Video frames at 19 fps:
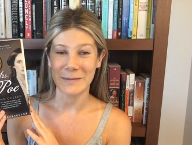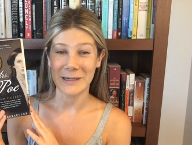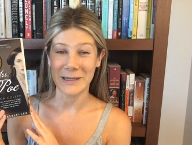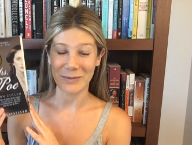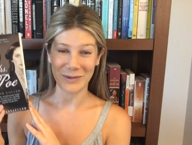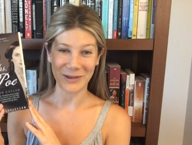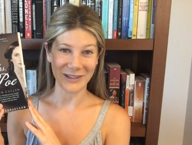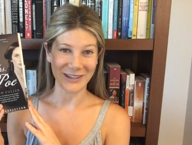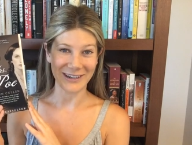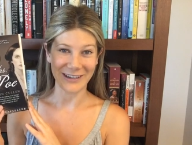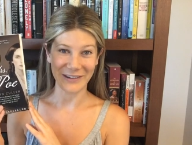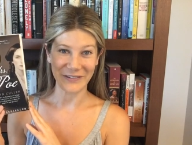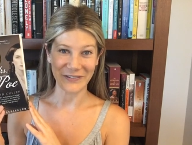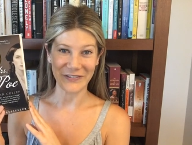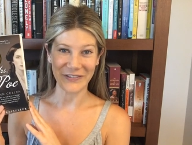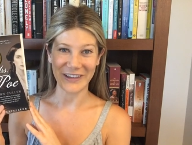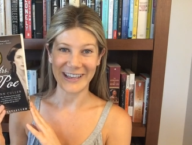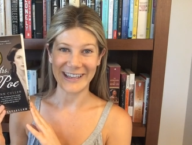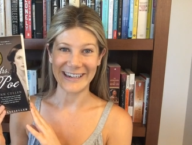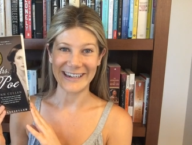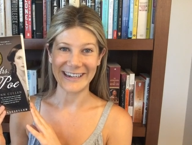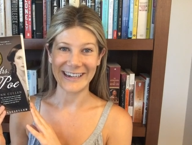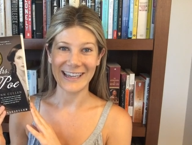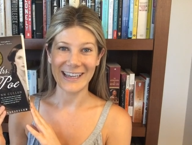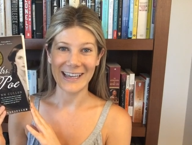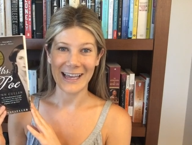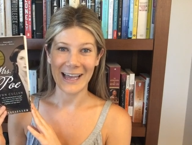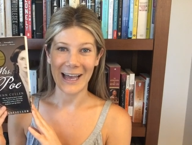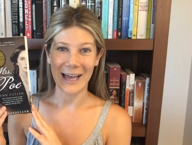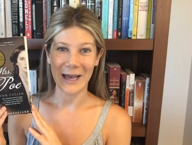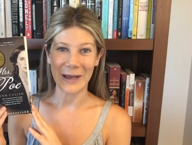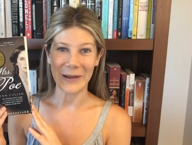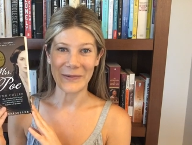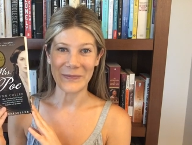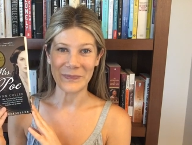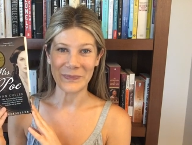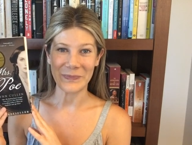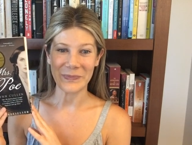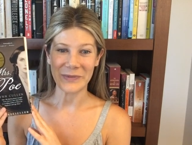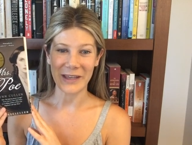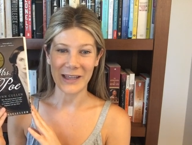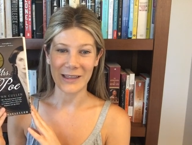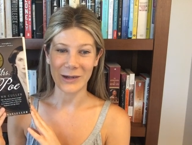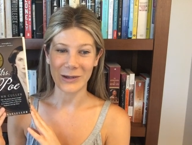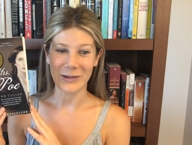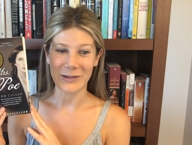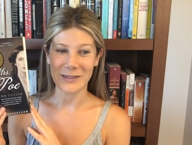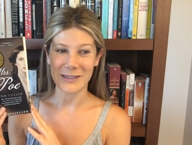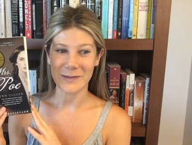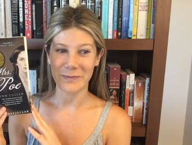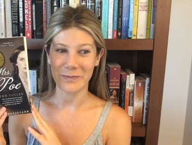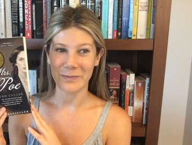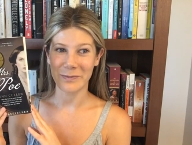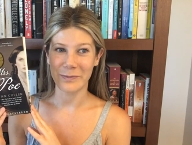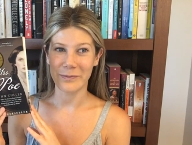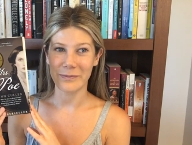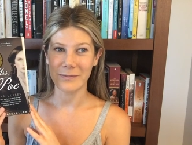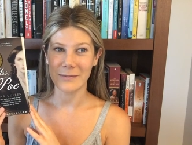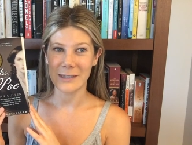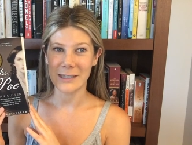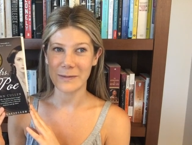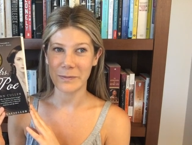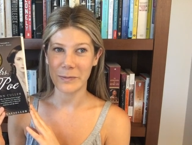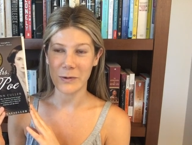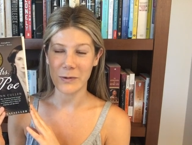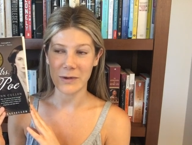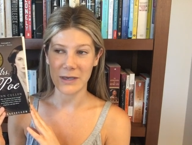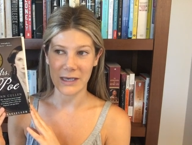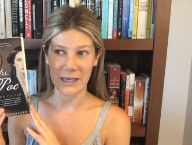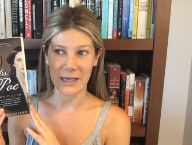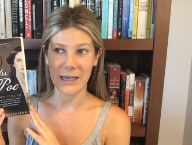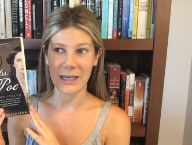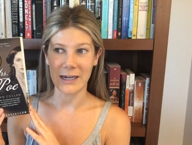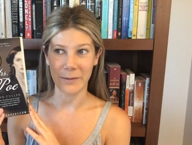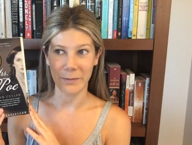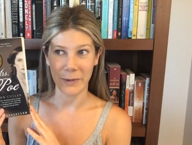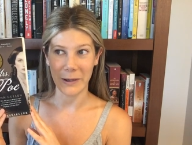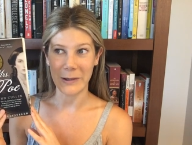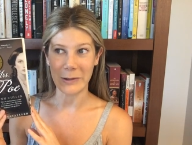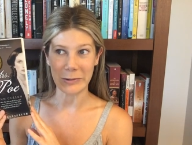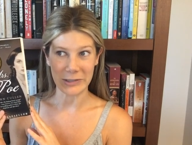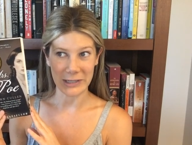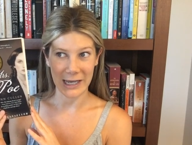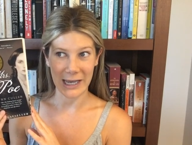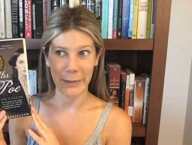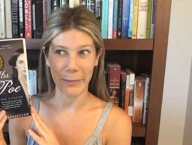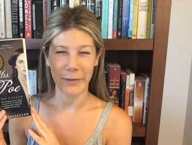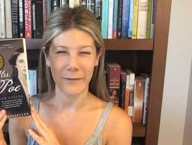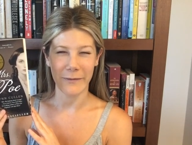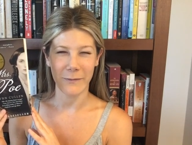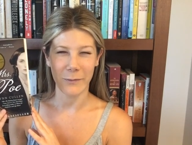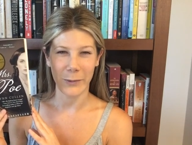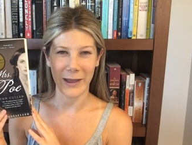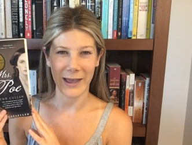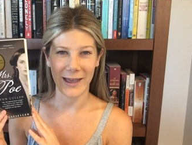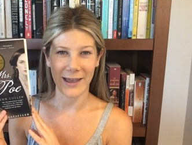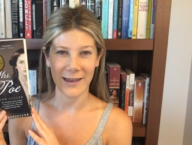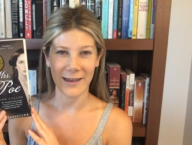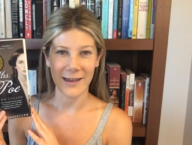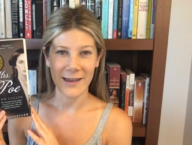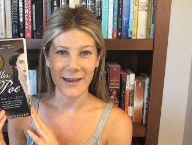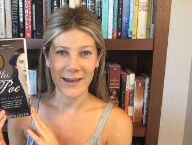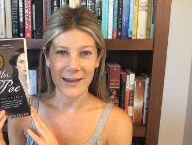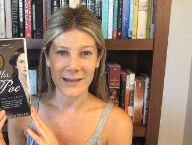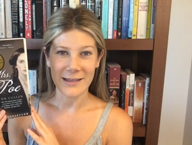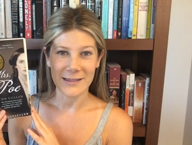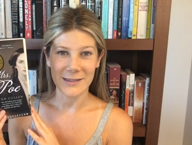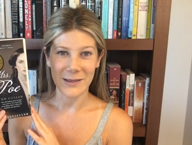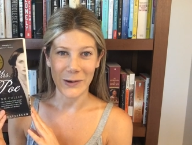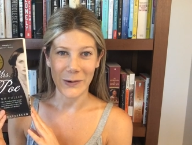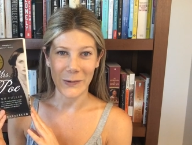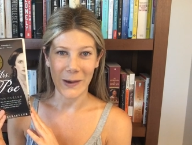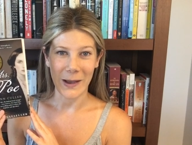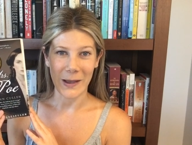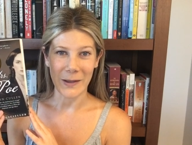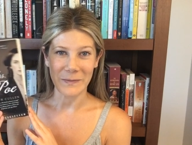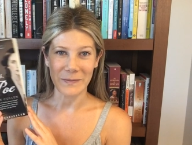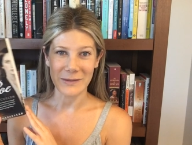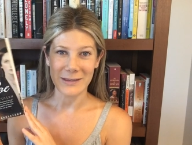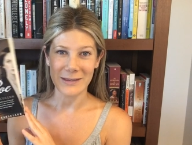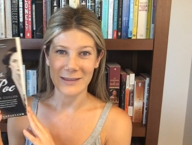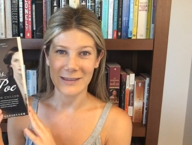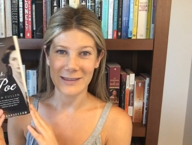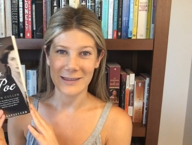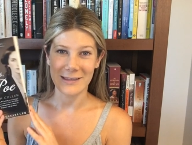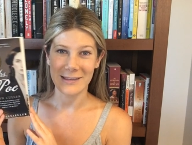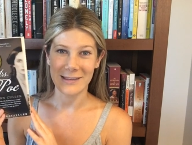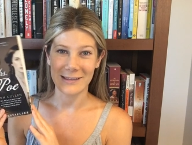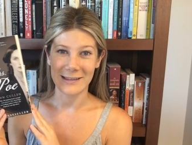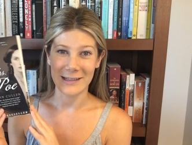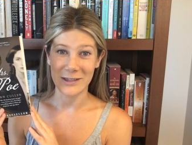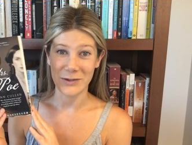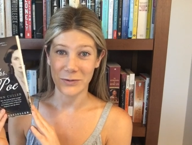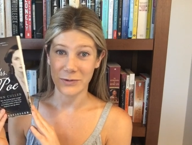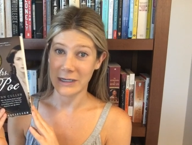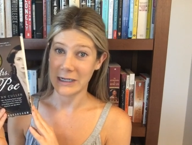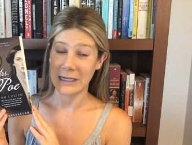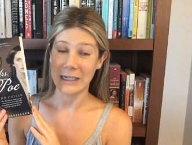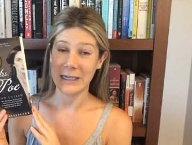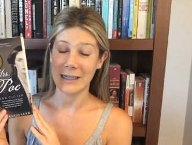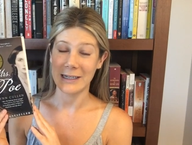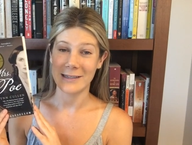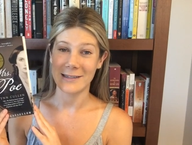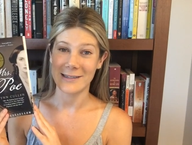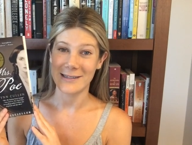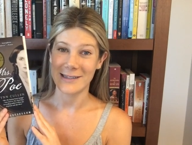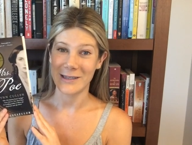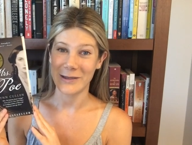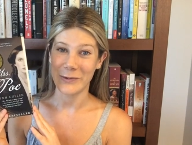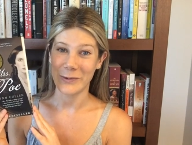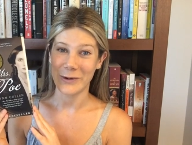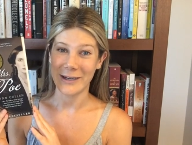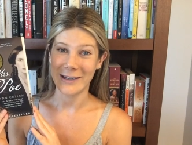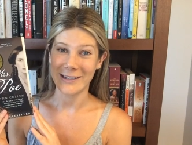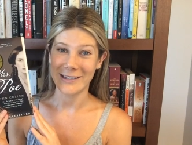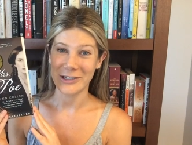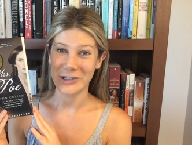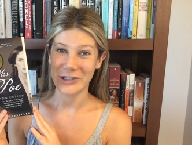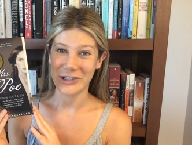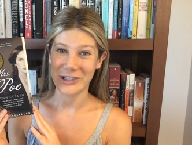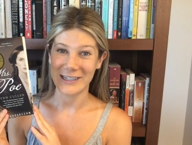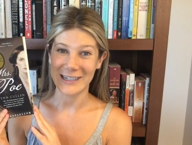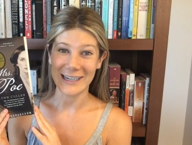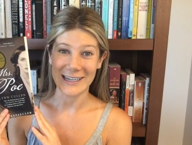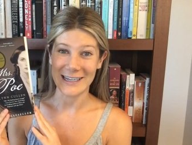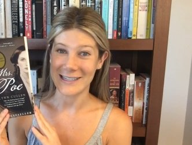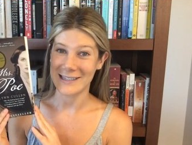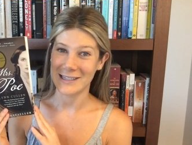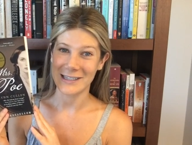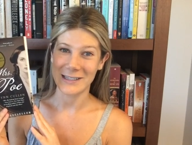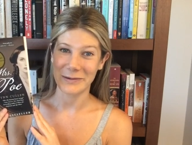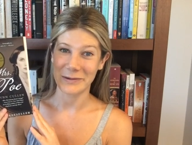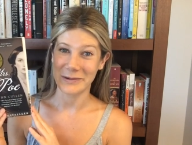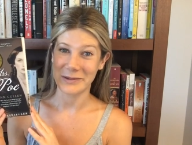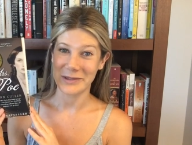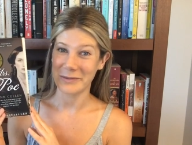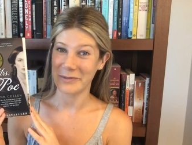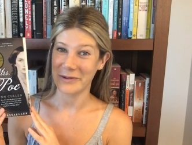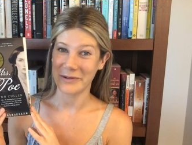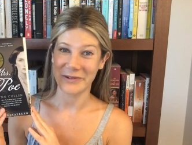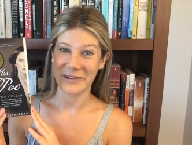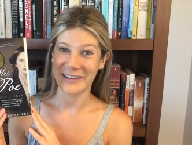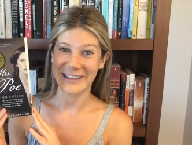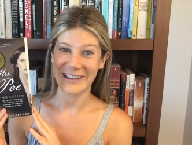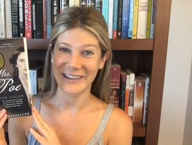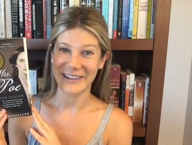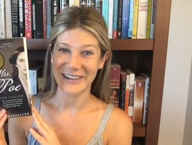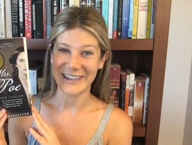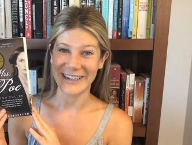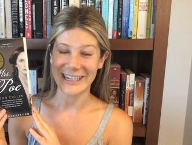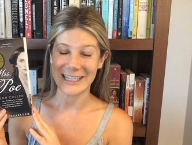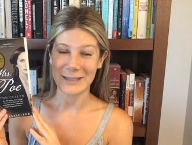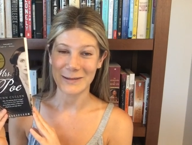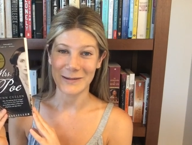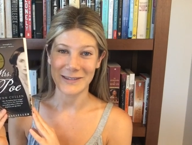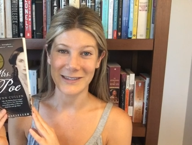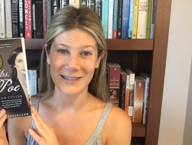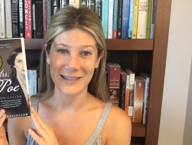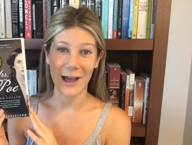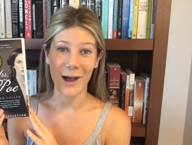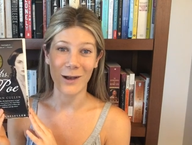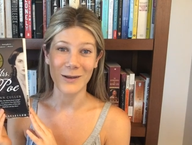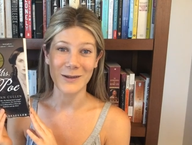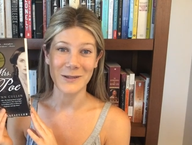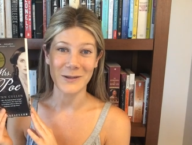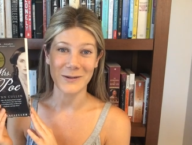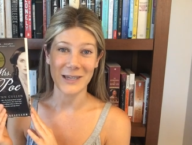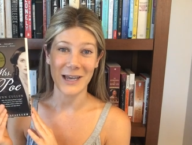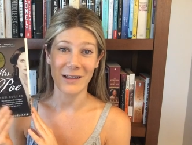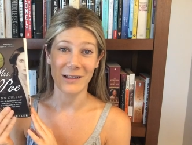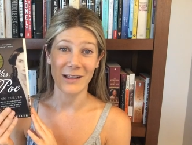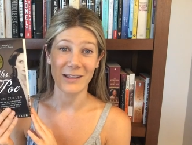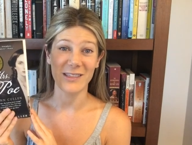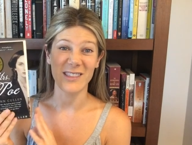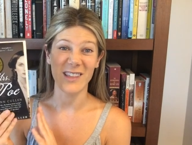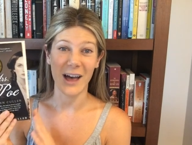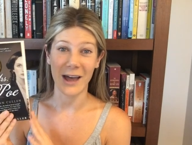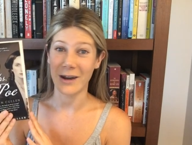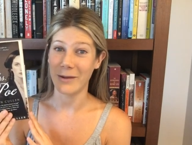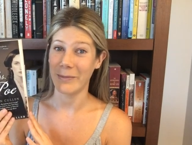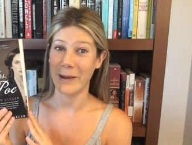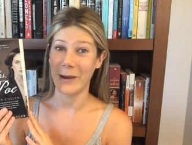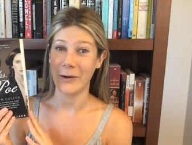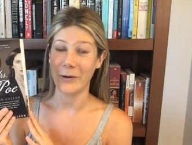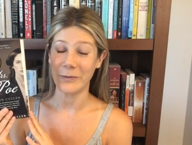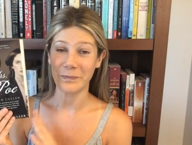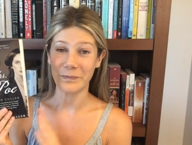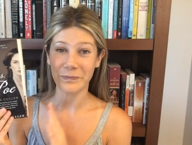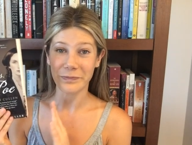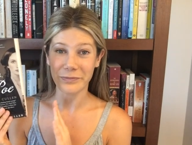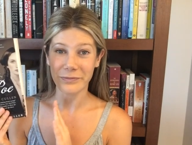manipulative and a little spooky in a Poe type of way. So let's read it and see what she does. It's supposed to be really good. It's supposed to also tell a lot about